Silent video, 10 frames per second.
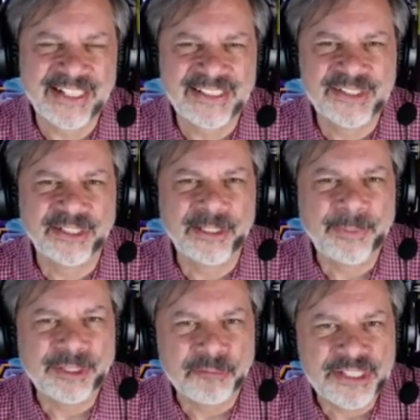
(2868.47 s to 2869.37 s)
yes, it'll
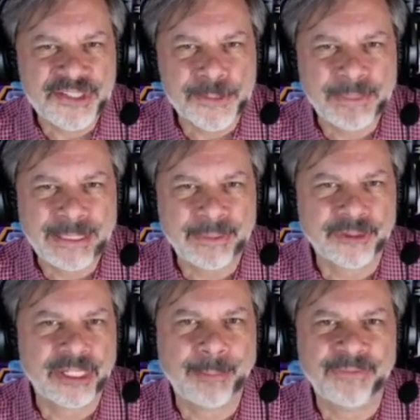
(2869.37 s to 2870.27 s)
be the Reese's peanut
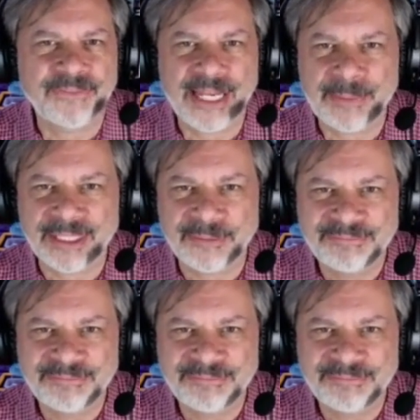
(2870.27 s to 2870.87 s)
butter cup of gaming.